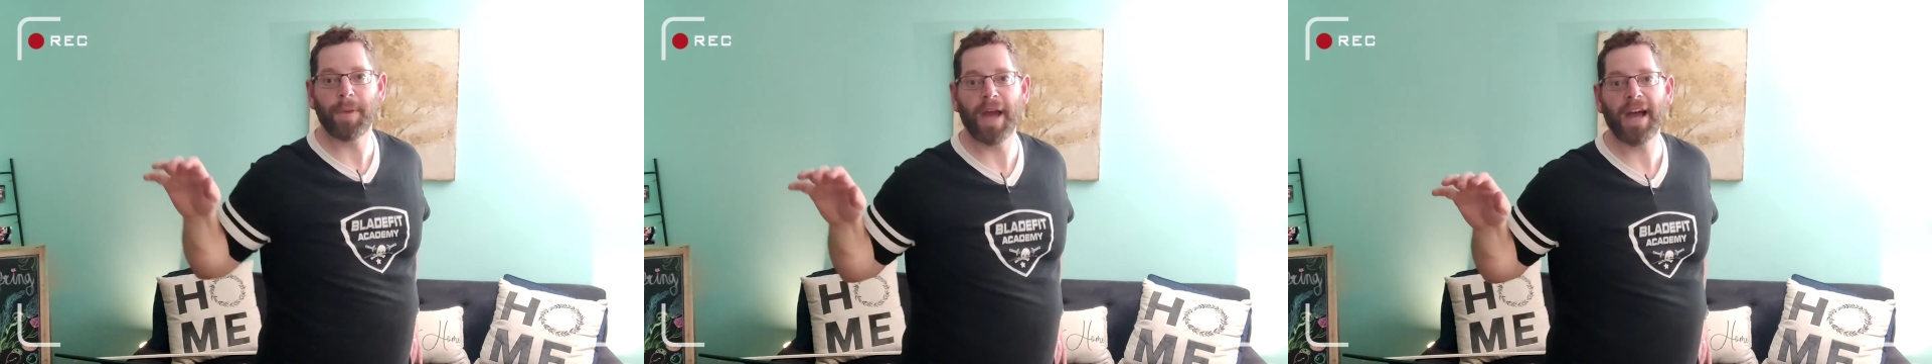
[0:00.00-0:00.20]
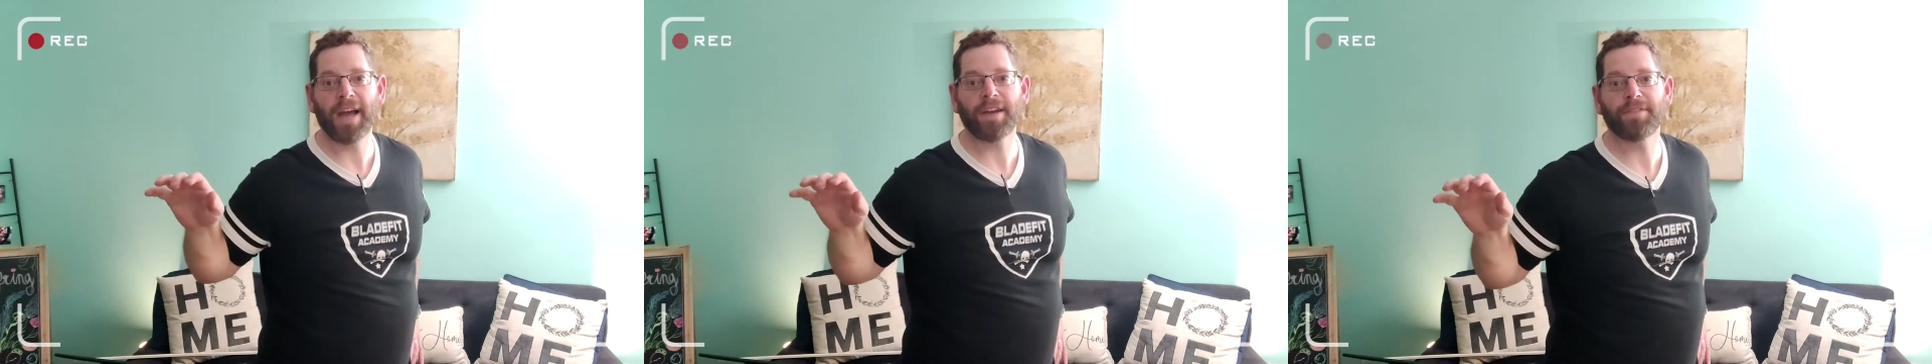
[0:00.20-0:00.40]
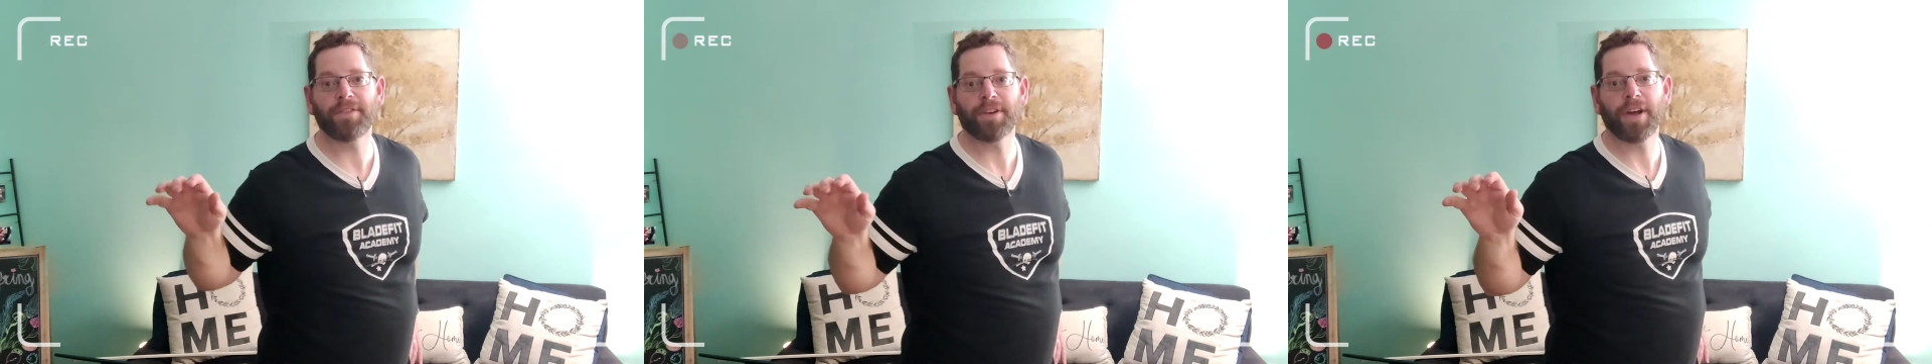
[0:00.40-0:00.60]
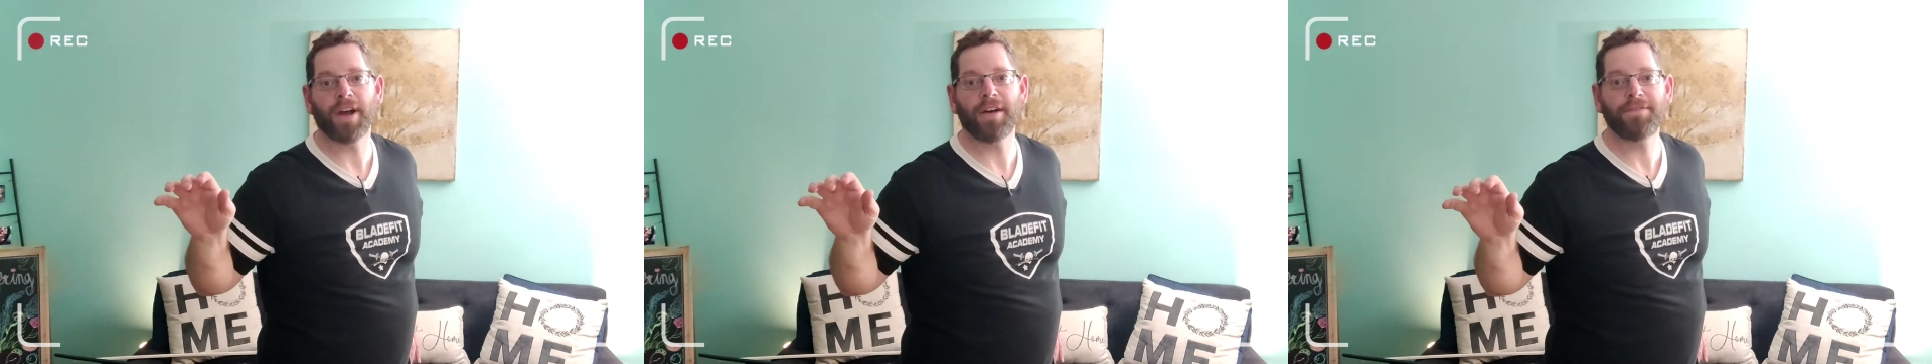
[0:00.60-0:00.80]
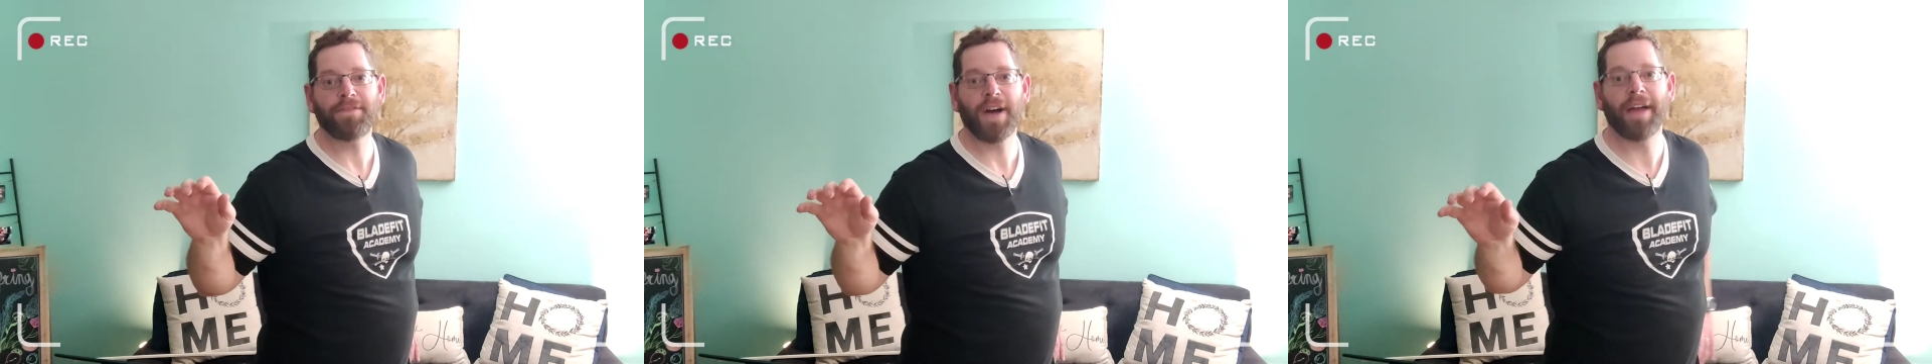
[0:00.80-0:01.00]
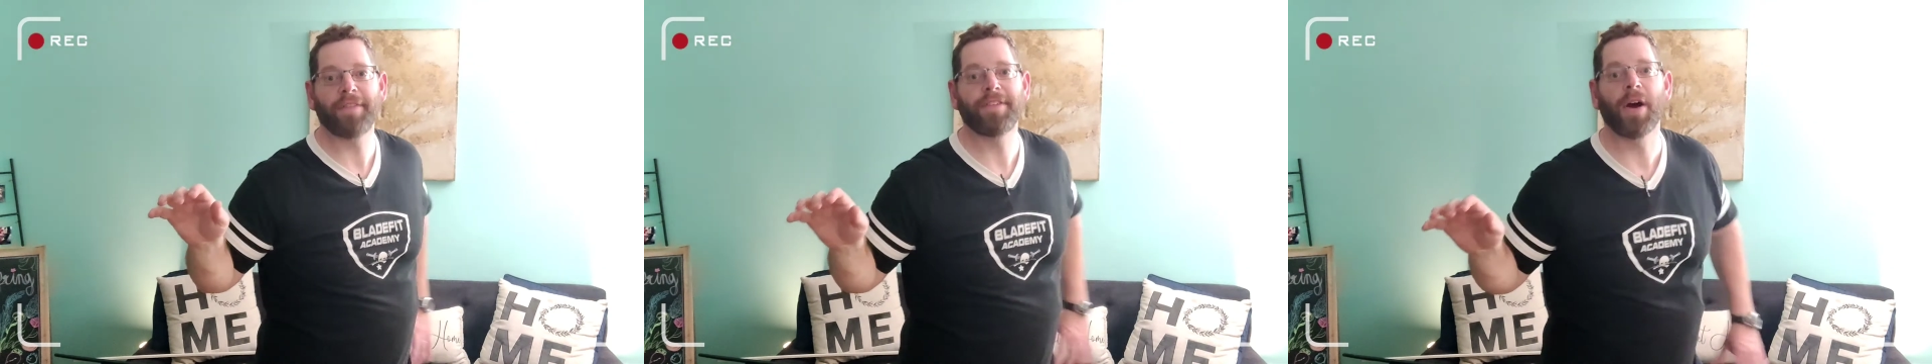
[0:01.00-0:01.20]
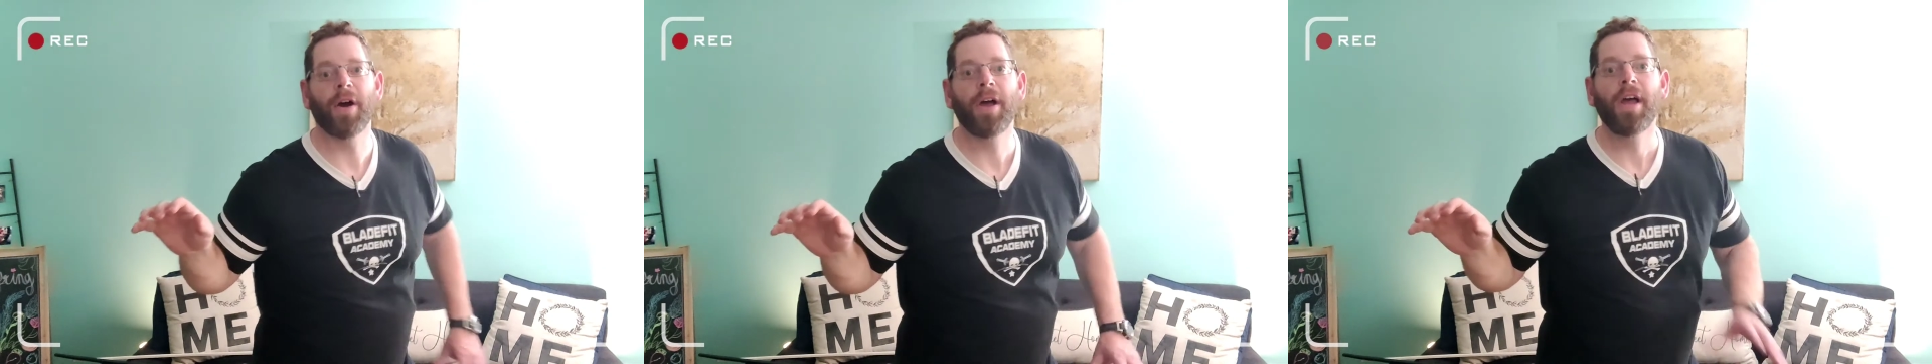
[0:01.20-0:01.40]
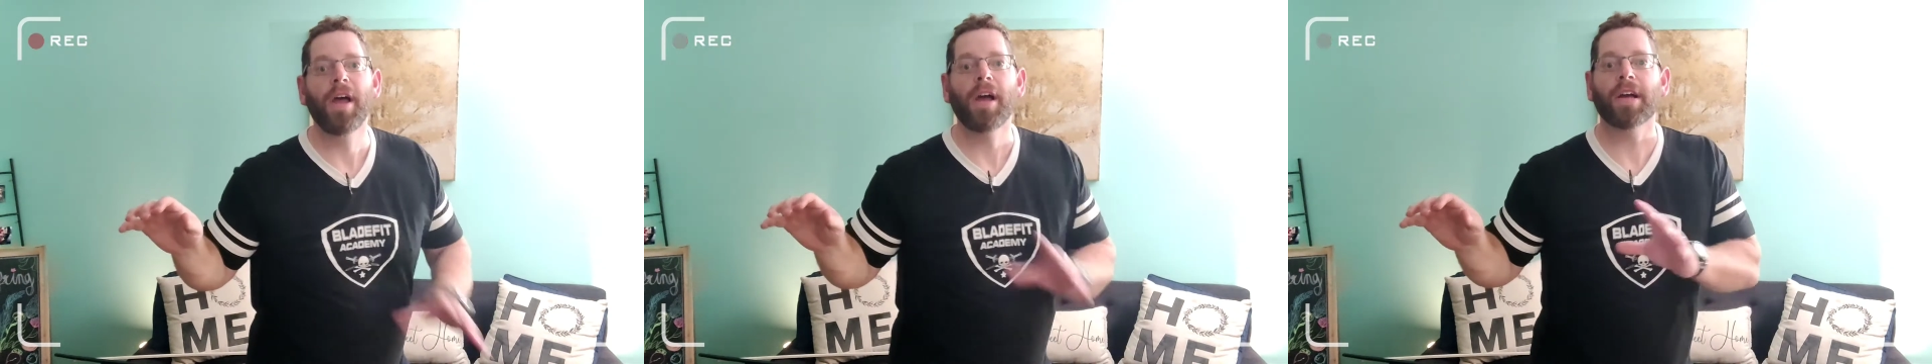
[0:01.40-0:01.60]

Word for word: back for a cut five. Now,